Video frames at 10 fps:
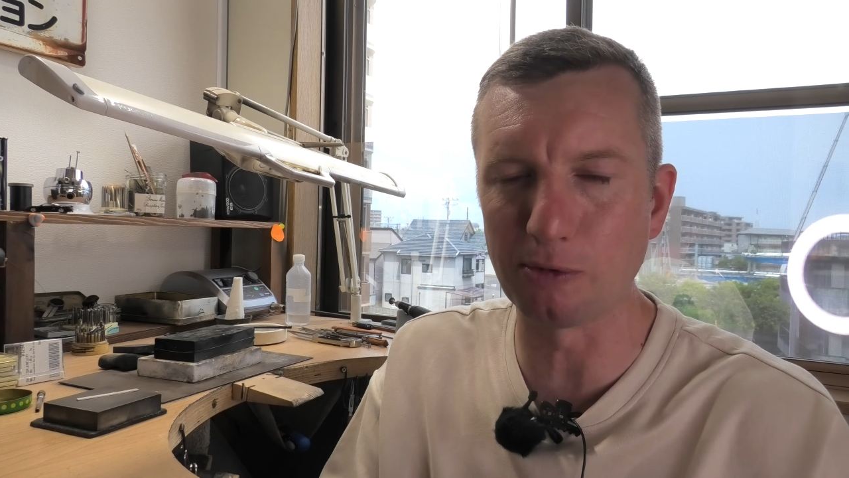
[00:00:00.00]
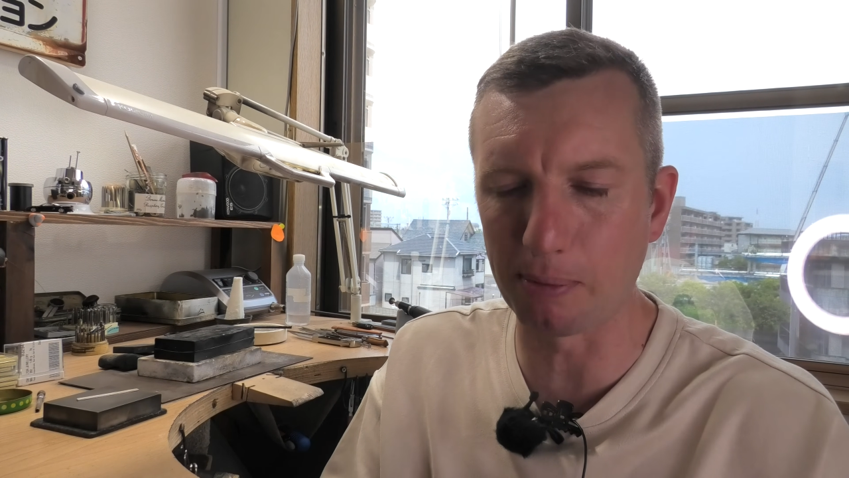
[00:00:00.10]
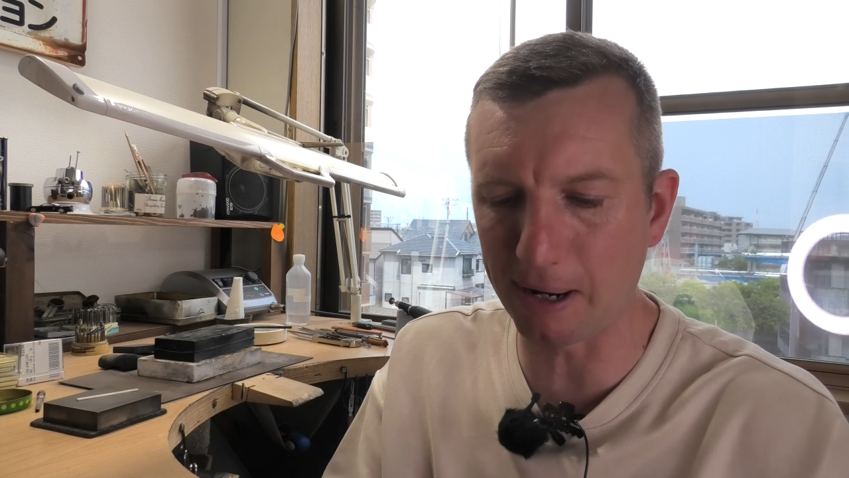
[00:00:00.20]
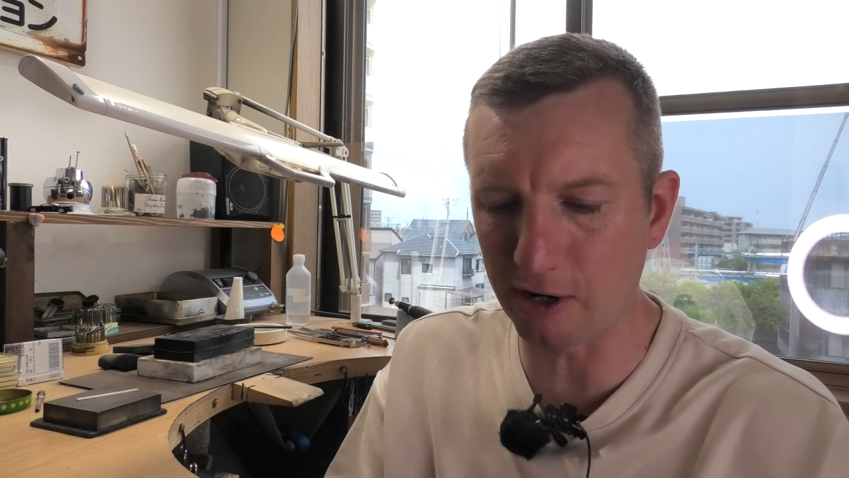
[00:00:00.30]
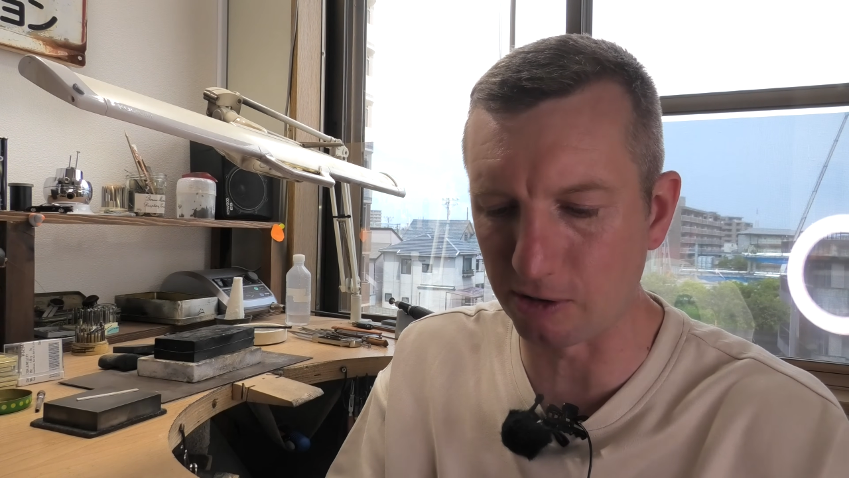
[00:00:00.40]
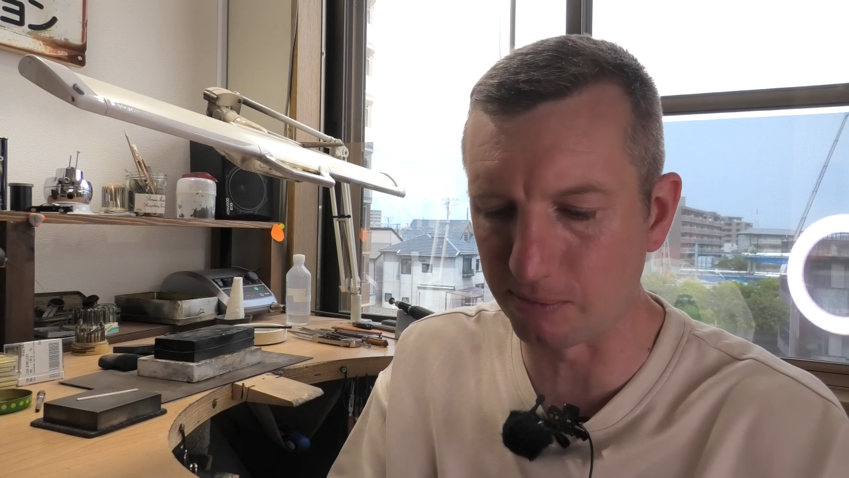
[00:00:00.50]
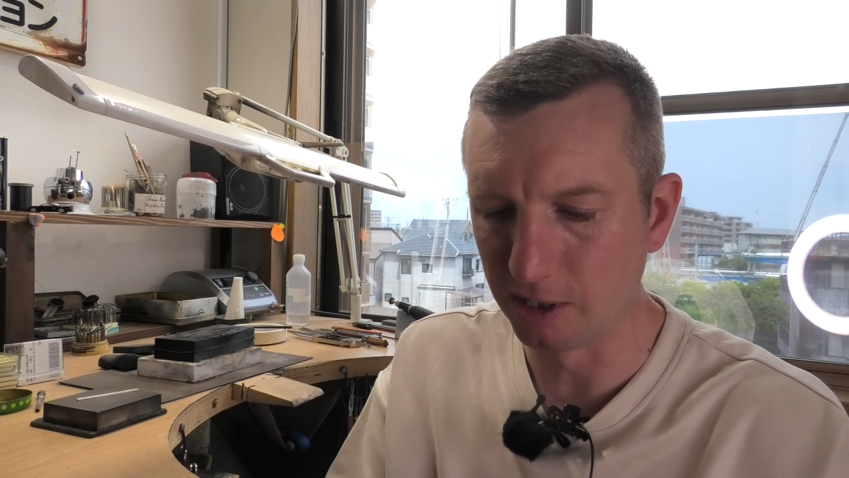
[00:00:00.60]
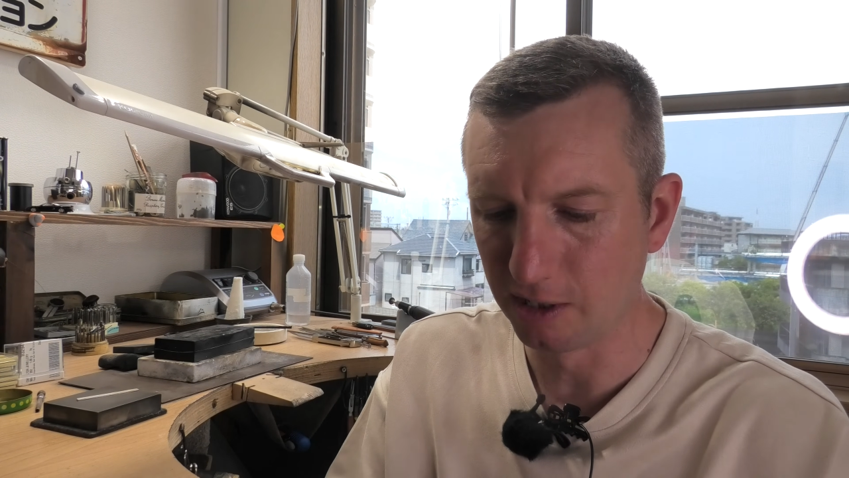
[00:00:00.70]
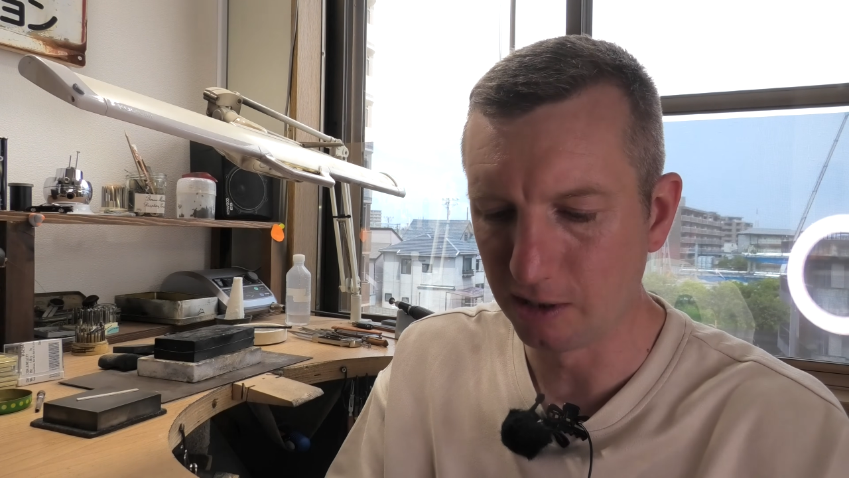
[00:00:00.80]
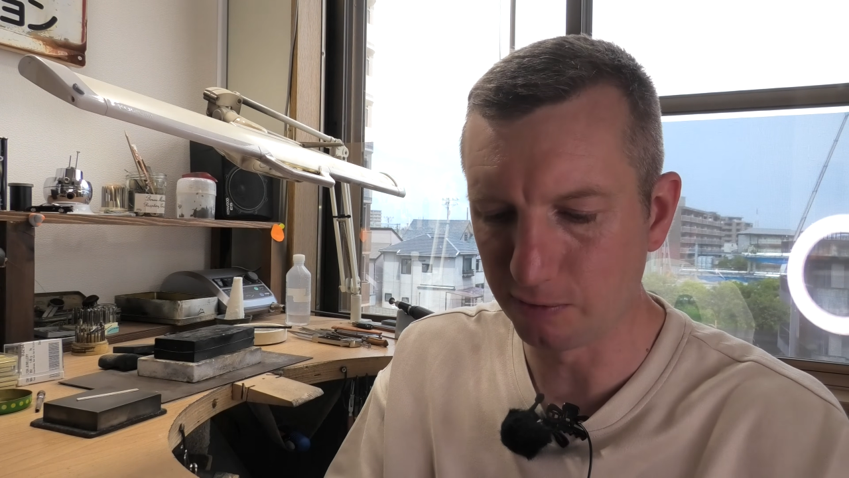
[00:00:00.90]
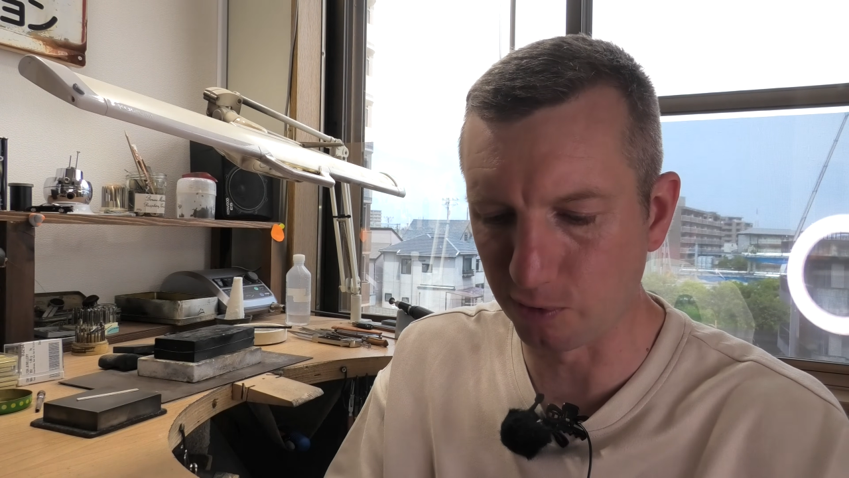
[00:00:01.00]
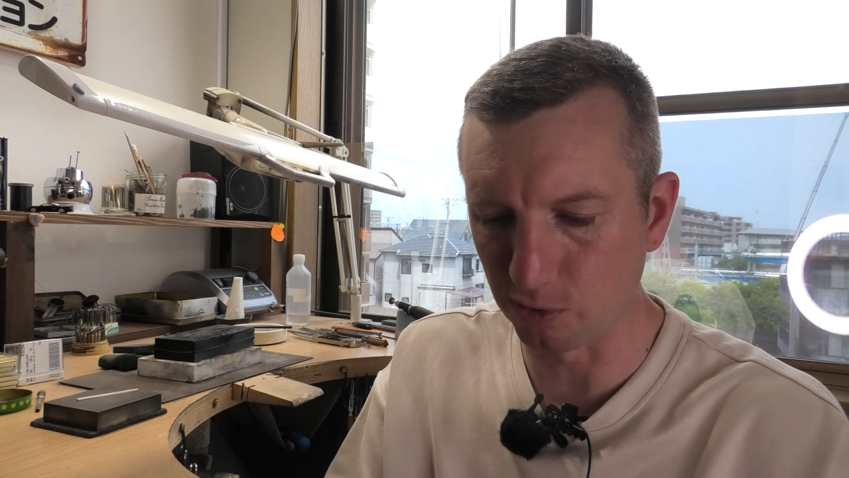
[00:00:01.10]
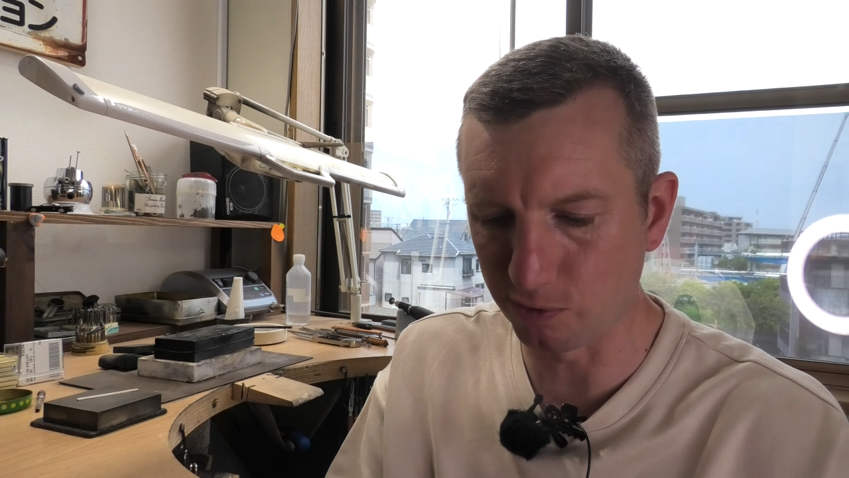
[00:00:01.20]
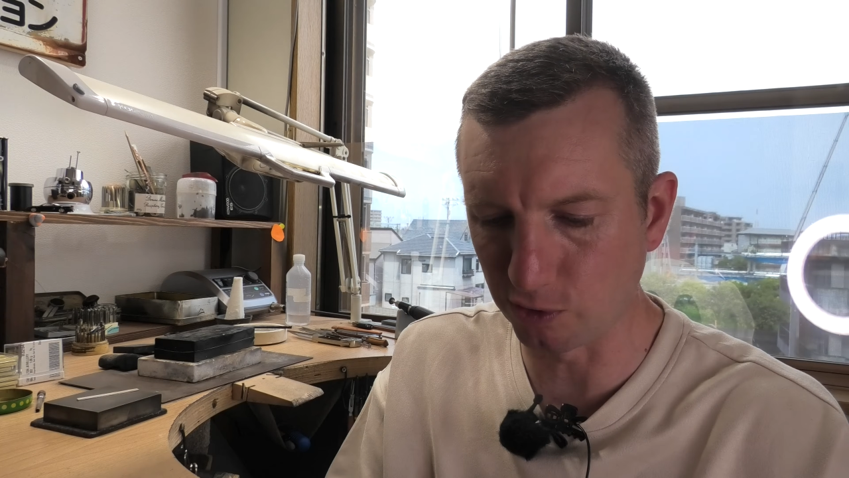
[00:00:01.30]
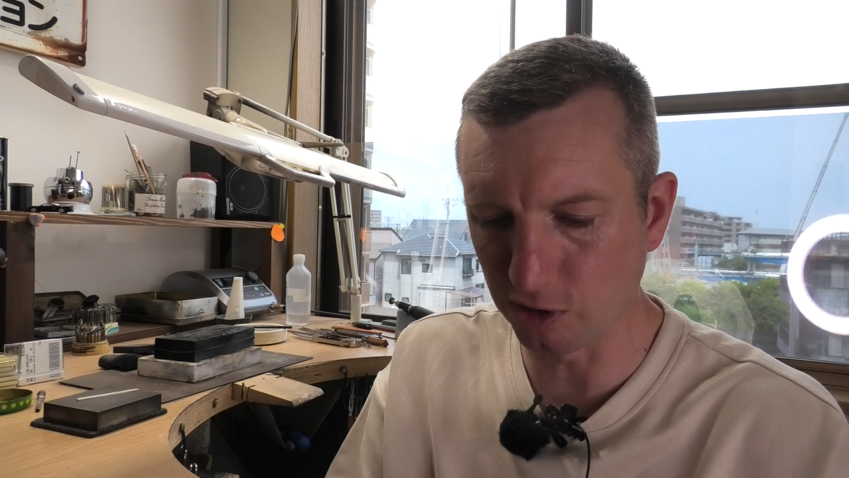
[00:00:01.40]
to prepare them
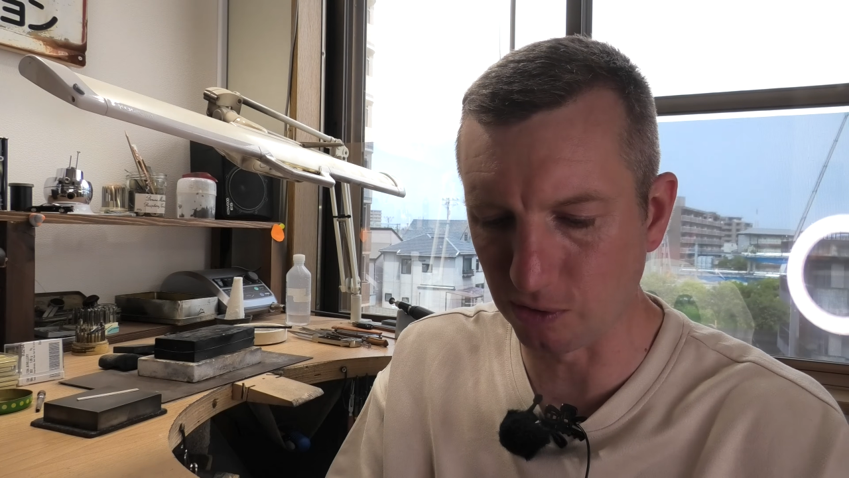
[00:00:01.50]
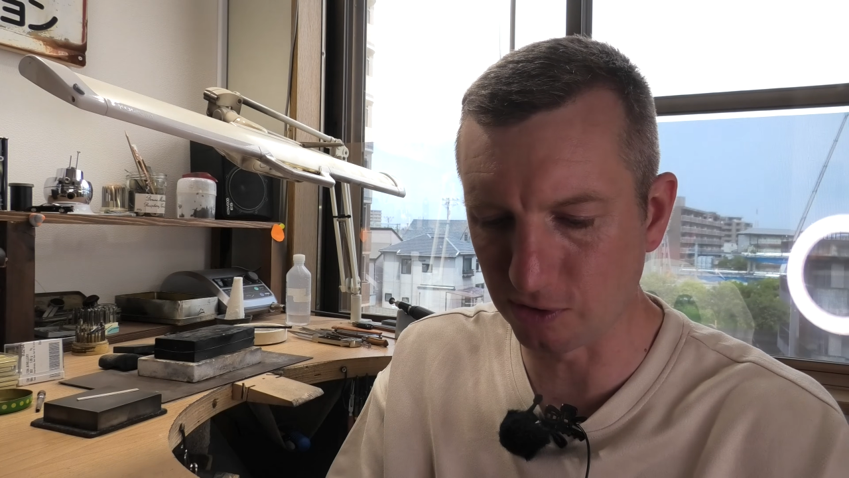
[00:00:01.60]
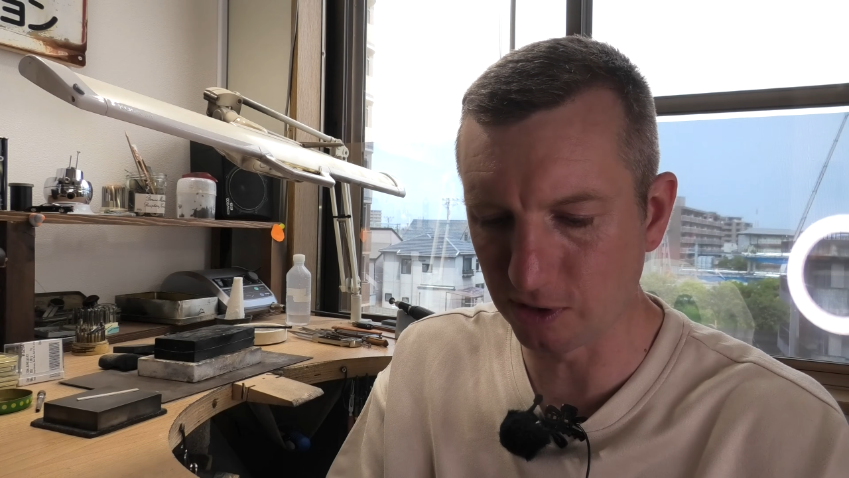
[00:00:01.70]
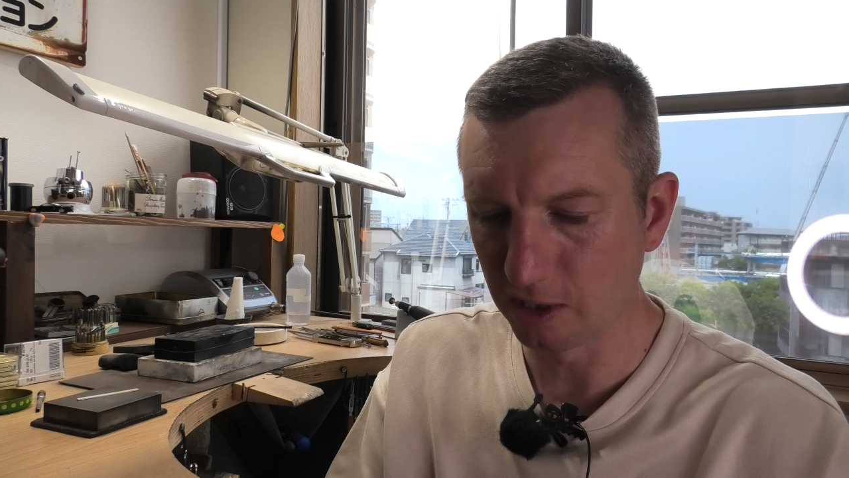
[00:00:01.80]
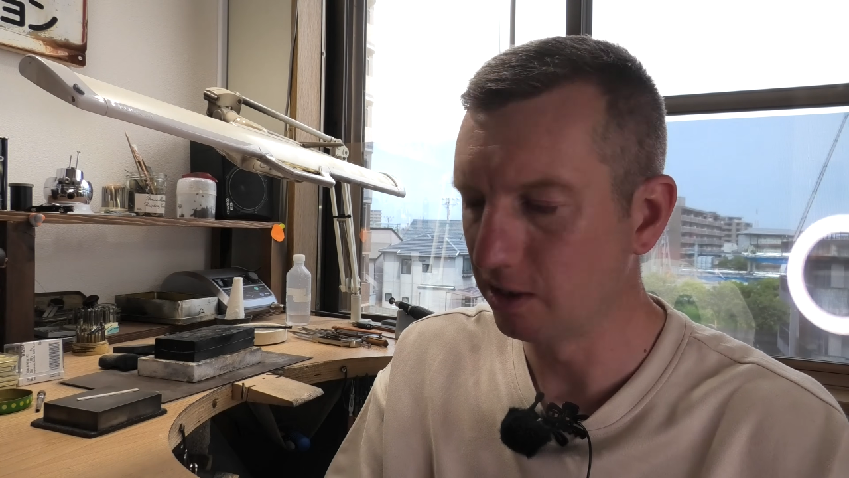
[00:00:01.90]
for use.